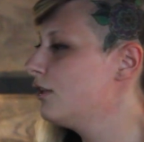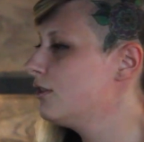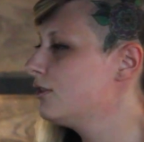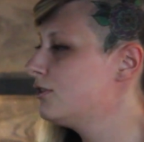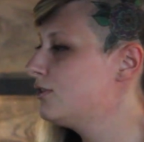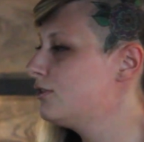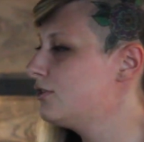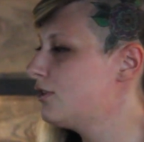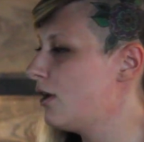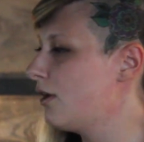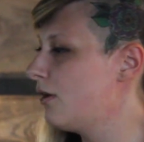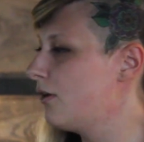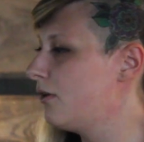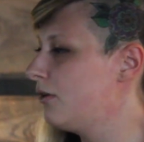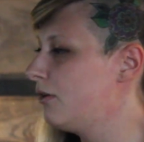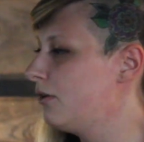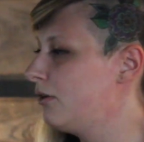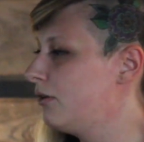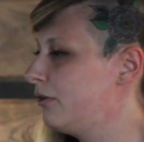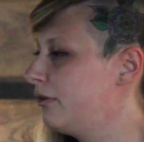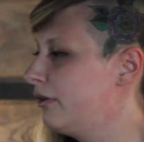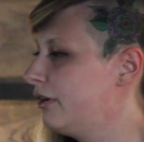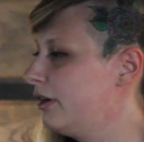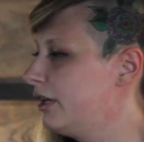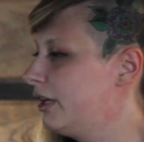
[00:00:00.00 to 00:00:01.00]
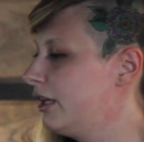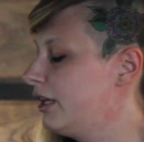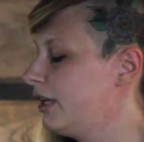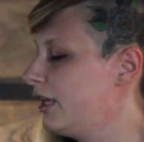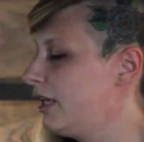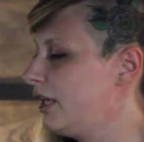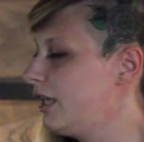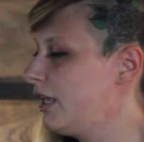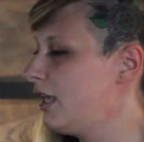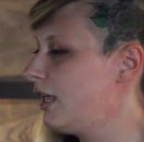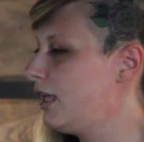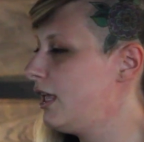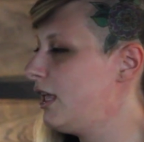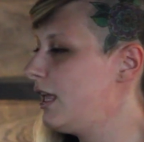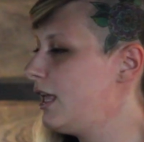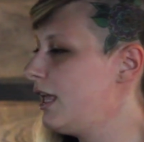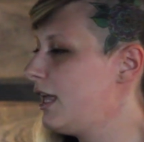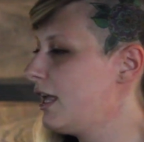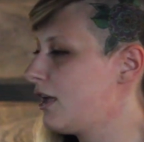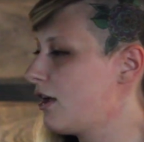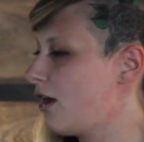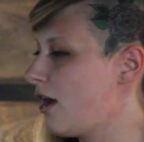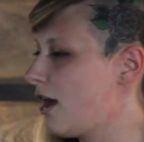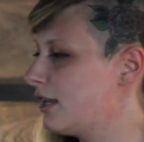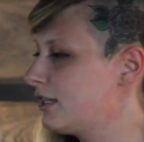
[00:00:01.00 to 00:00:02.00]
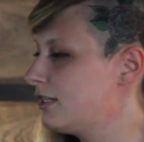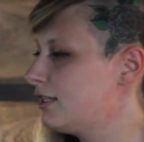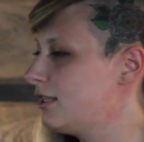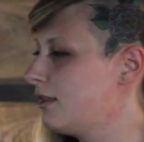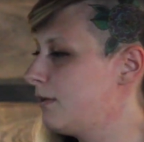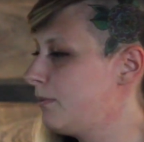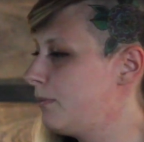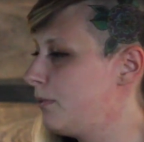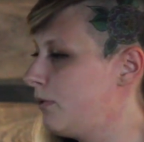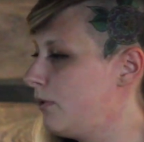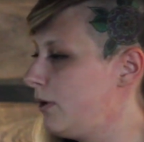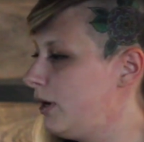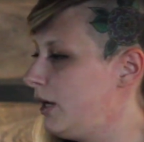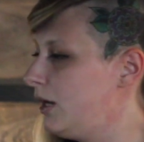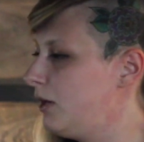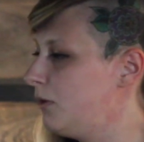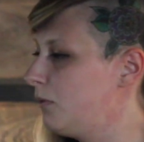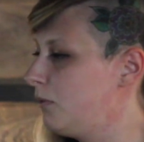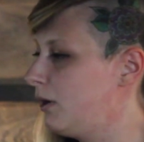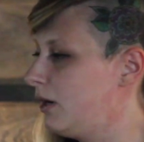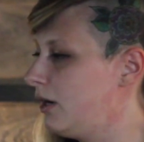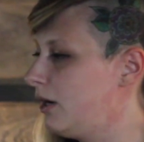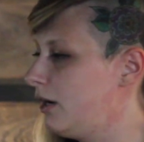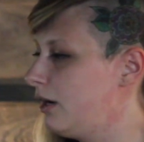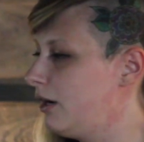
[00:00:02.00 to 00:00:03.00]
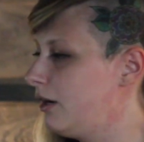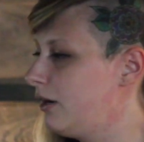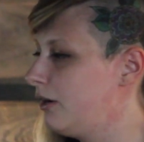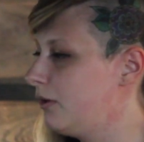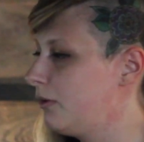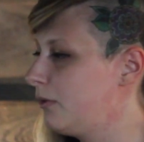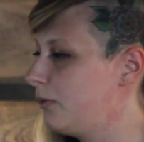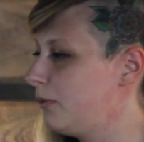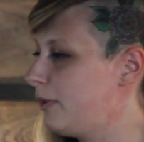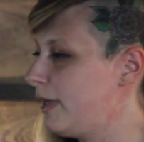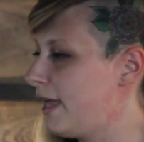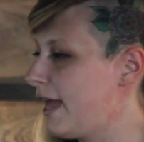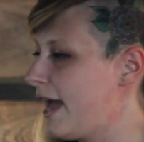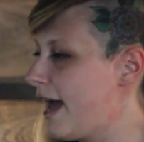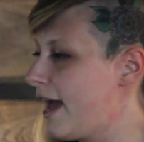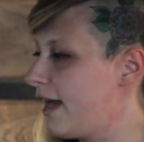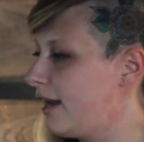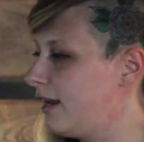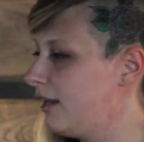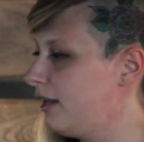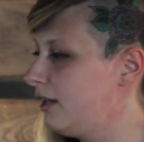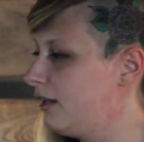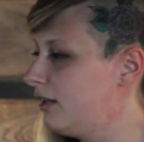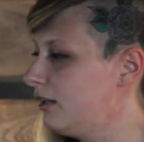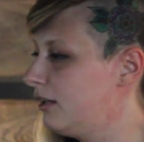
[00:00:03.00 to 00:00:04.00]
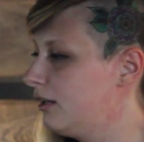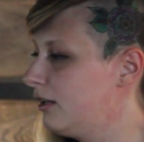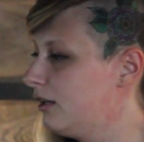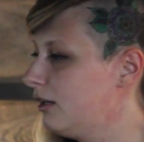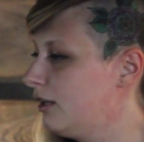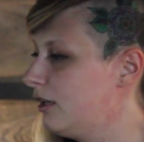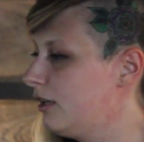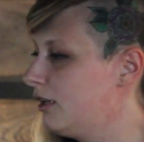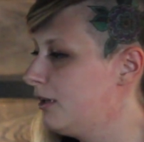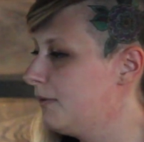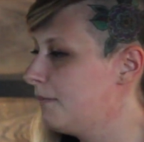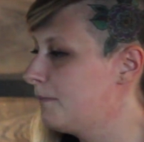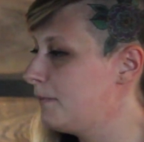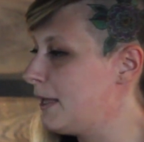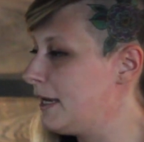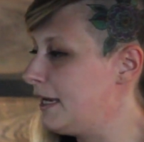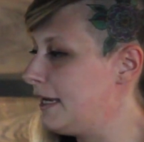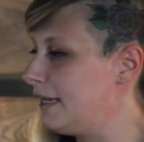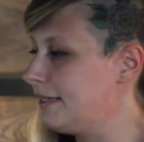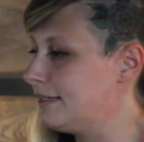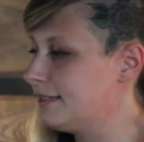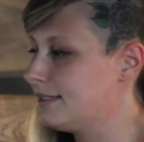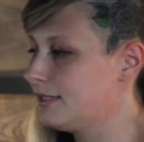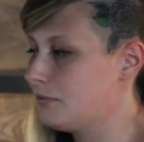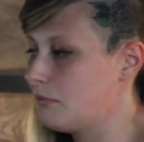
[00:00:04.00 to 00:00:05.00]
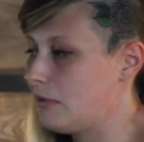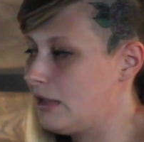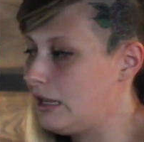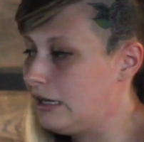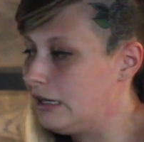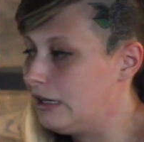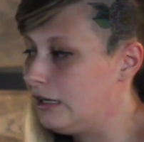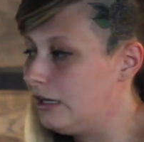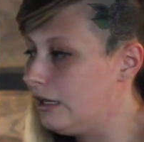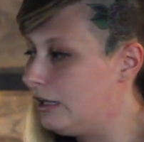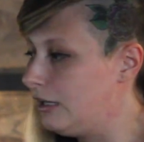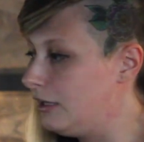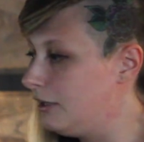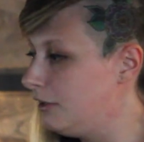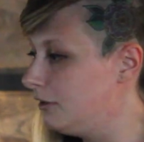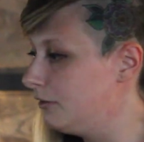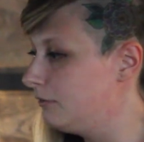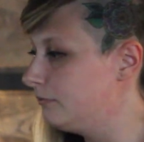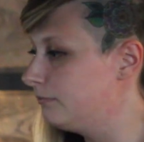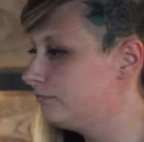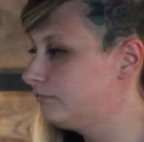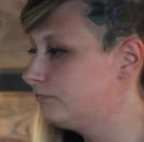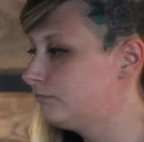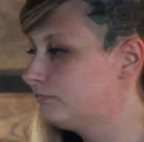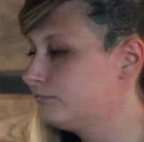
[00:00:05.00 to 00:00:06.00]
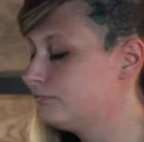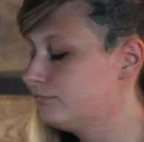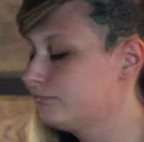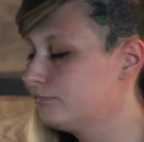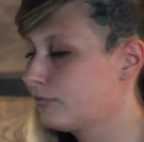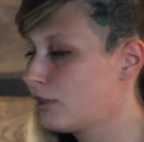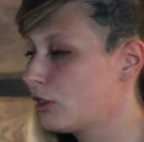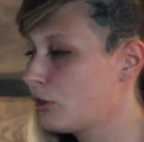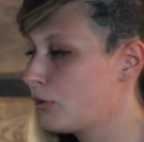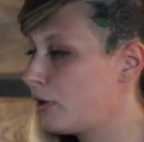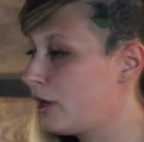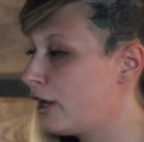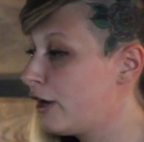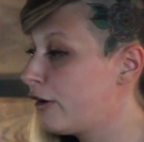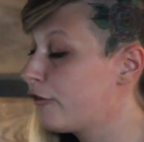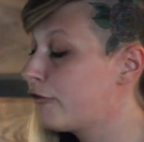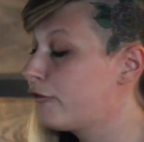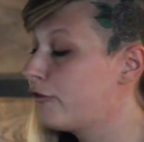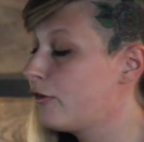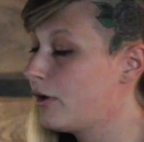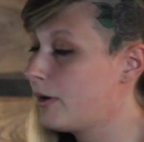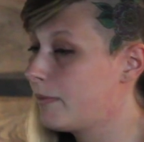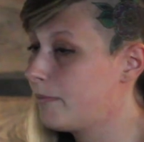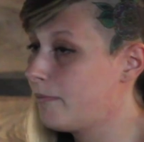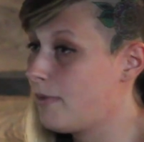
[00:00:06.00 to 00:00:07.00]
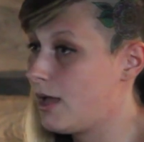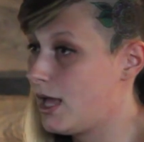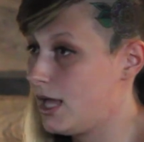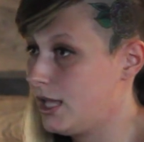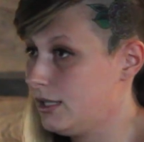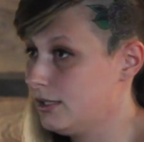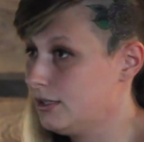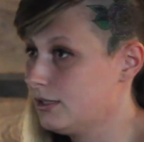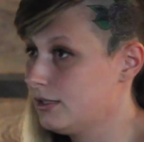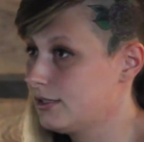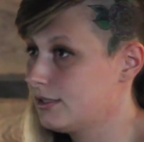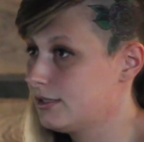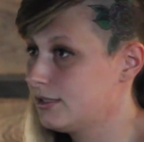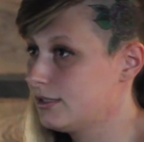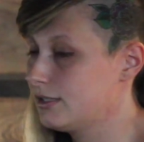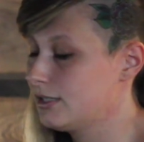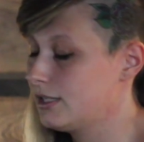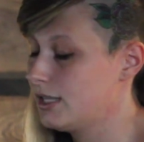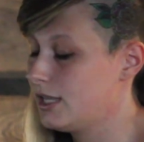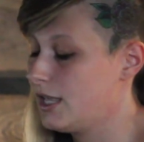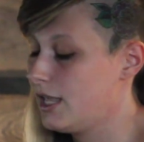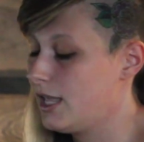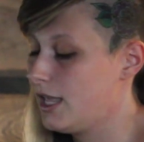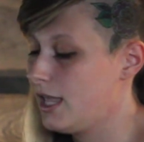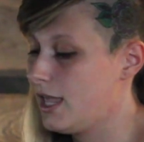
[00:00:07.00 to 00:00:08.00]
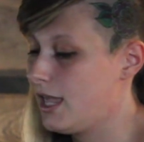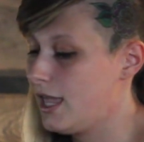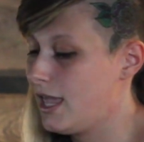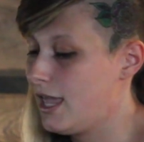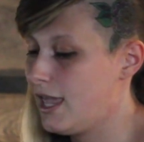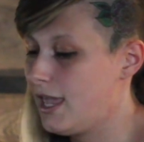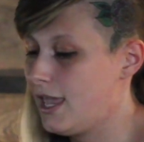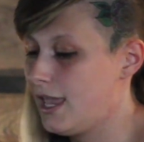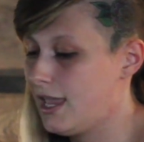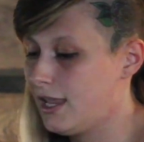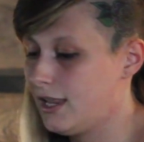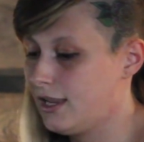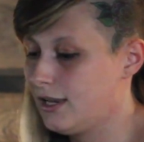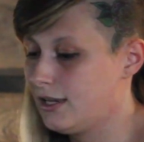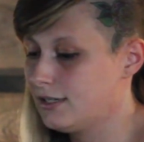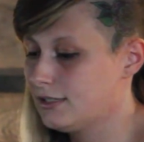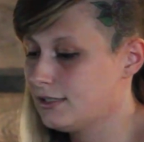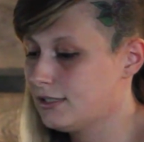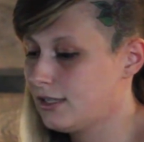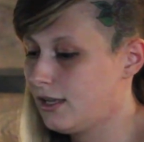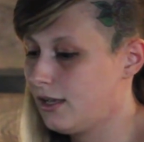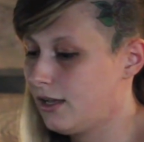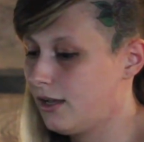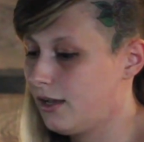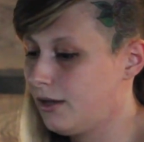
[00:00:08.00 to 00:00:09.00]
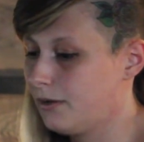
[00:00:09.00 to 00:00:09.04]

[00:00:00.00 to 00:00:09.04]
So it got to the point where we hadn't been intimate in 3 or 4 months, and